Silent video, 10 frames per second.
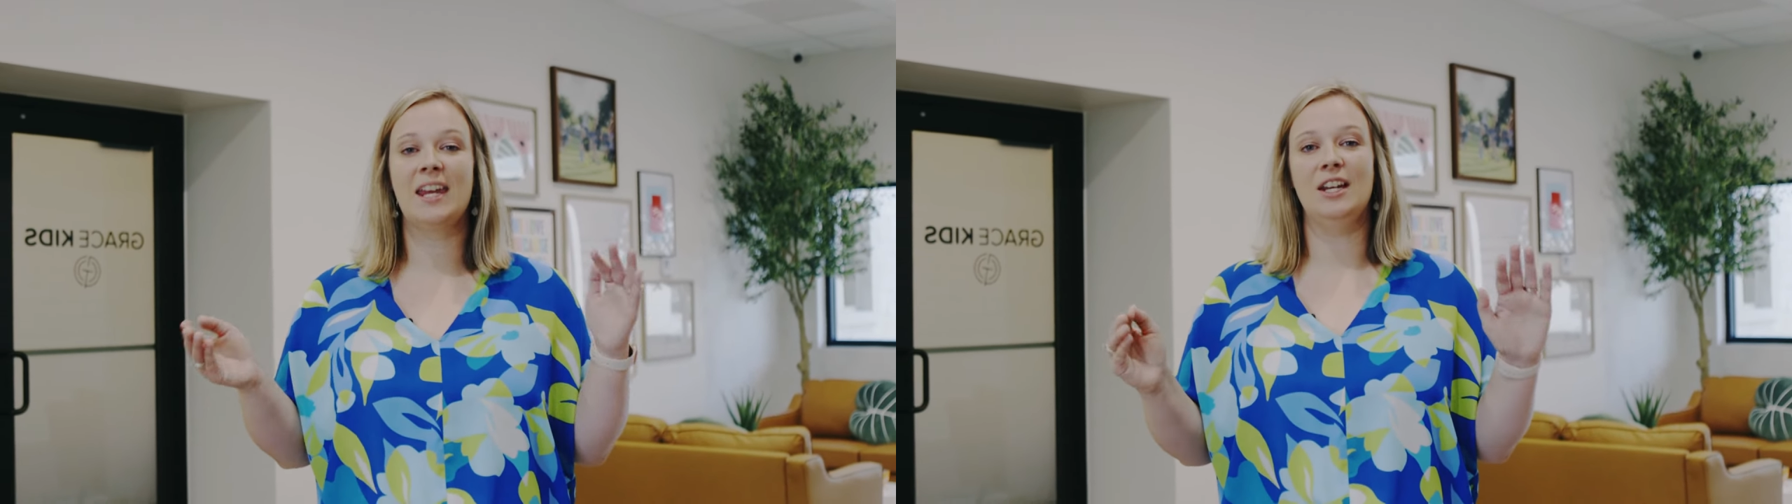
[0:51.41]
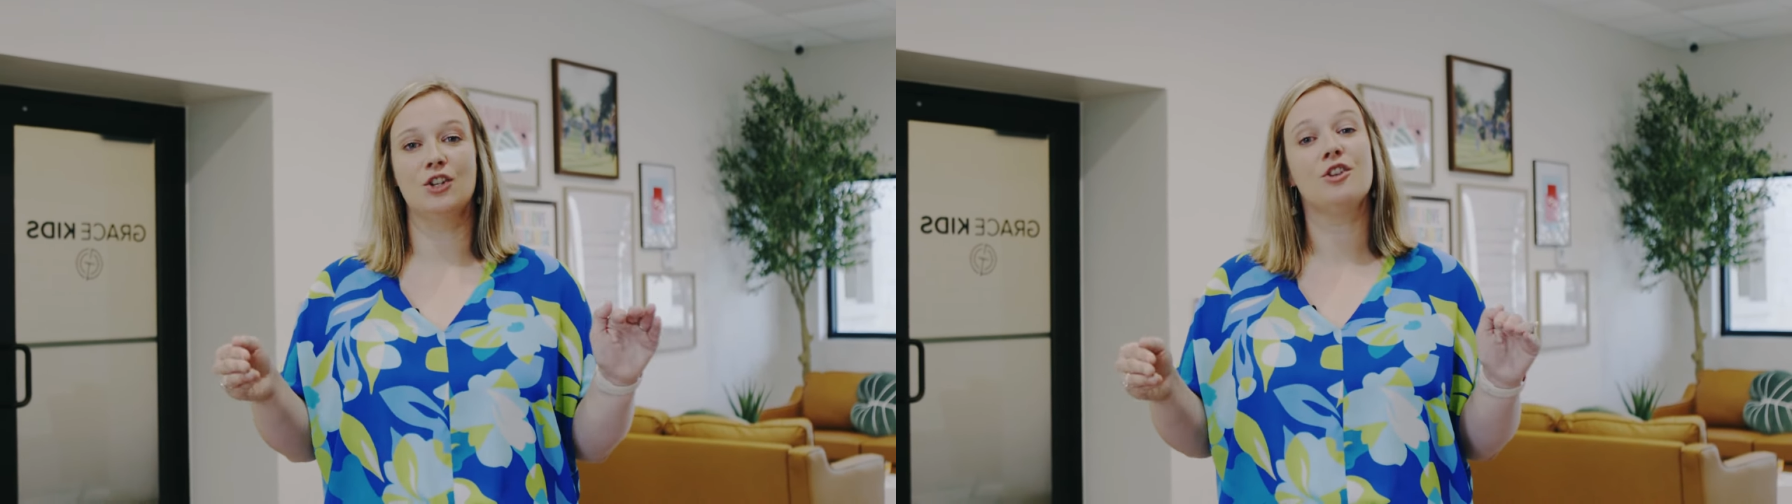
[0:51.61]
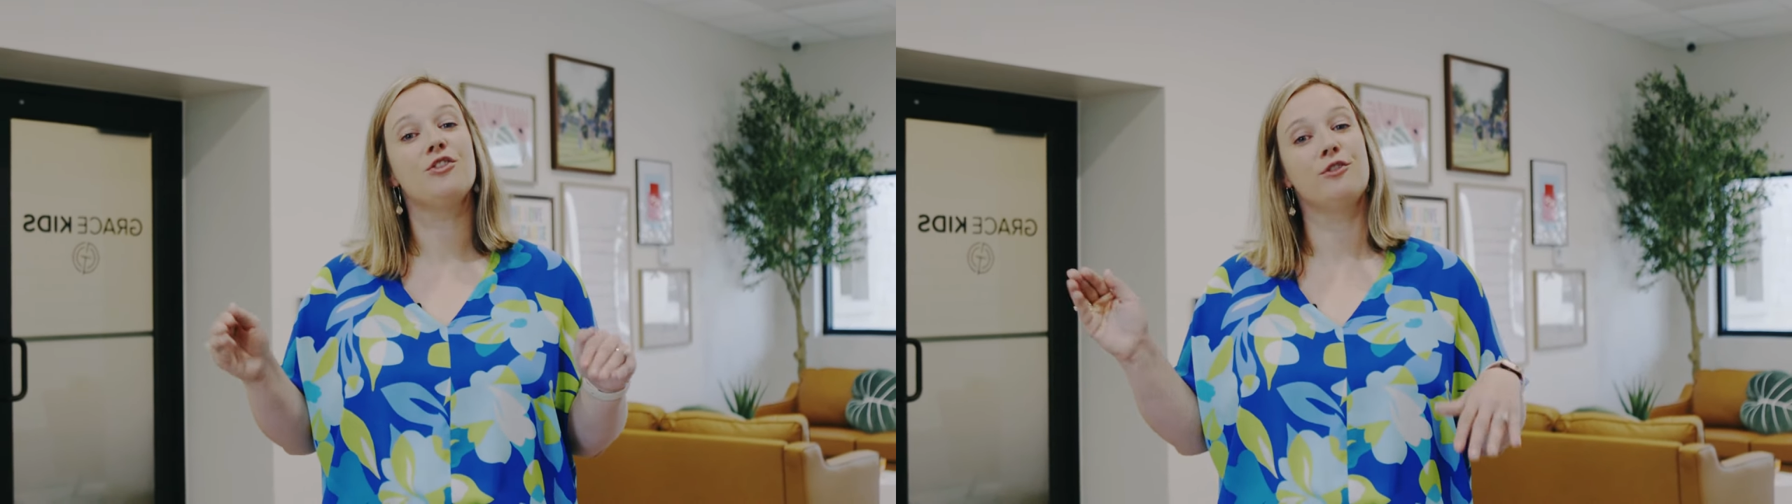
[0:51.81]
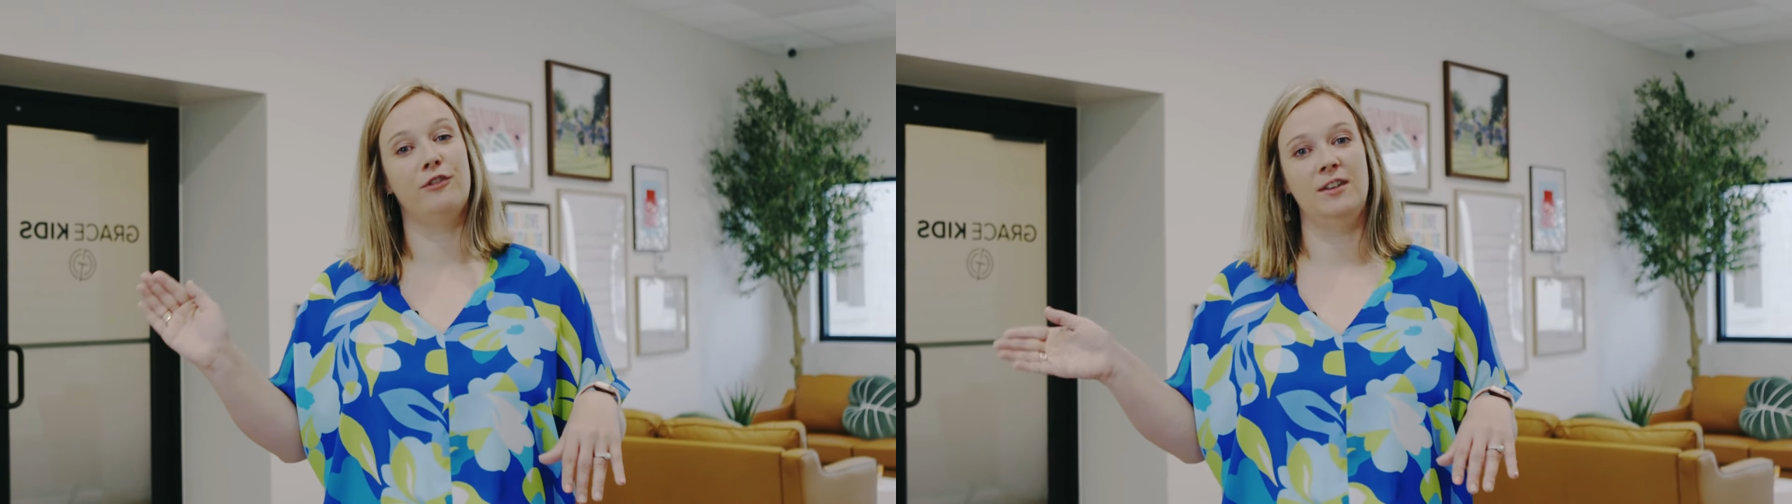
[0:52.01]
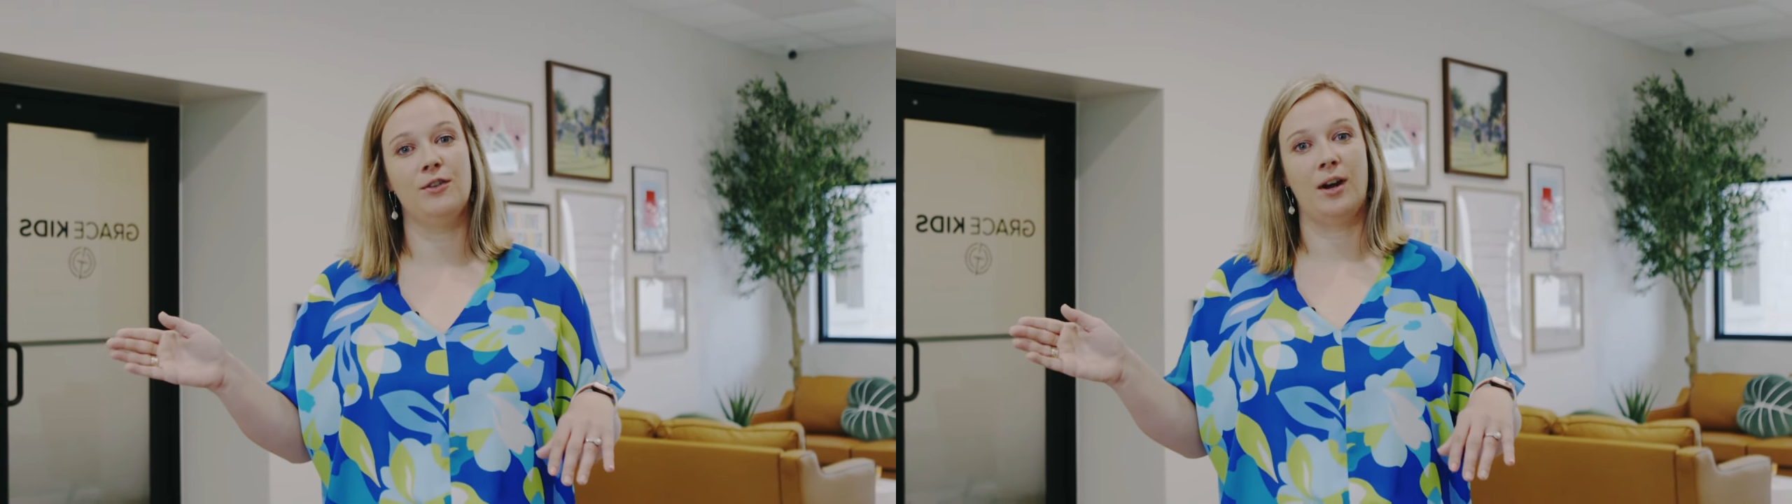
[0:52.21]
kinder through
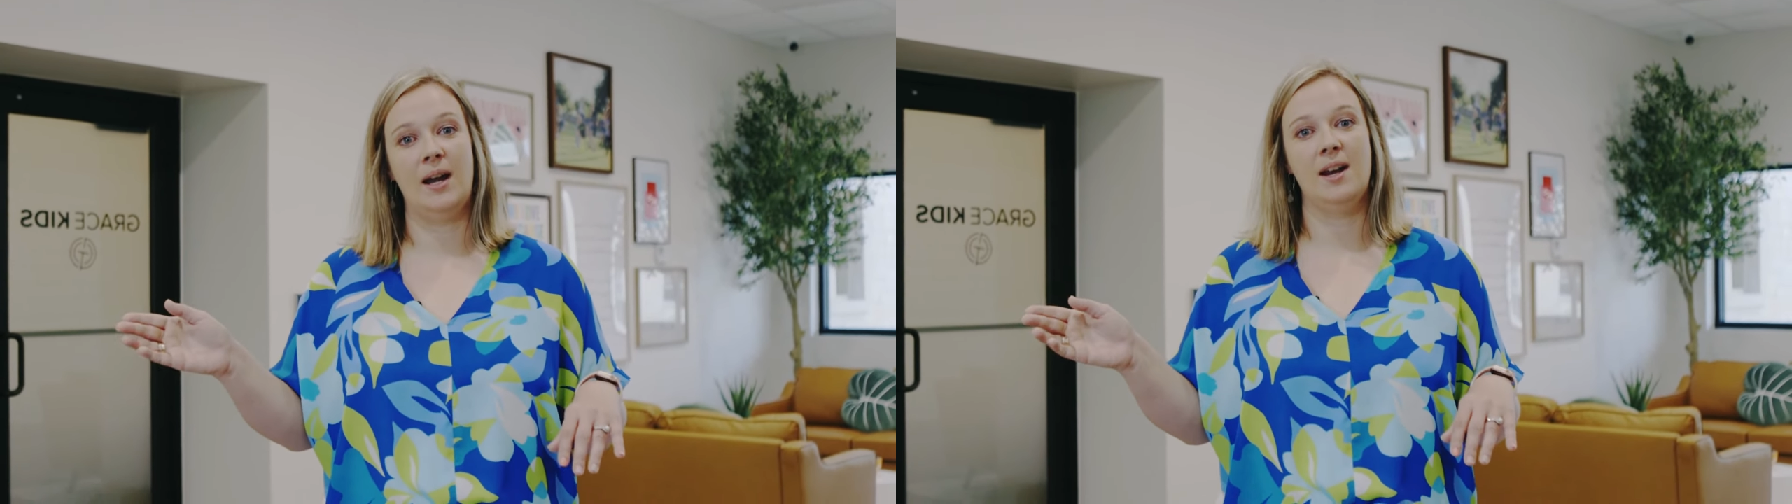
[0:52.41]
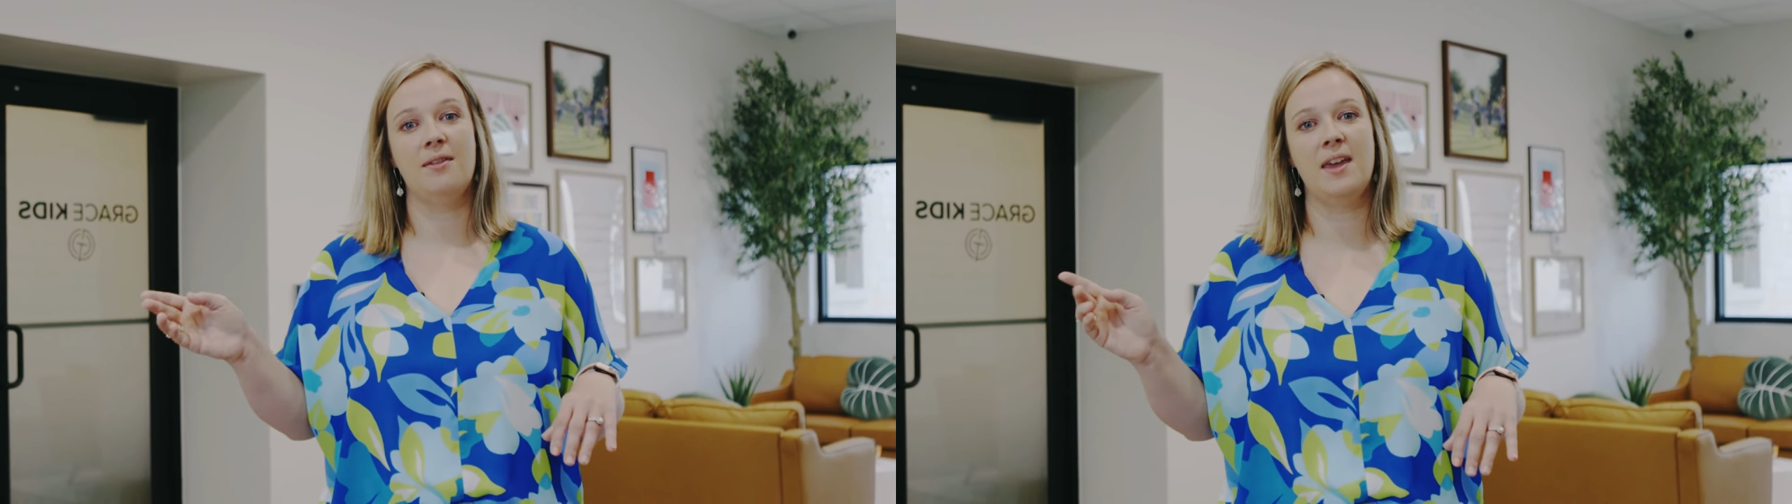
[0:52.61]
fifth grade,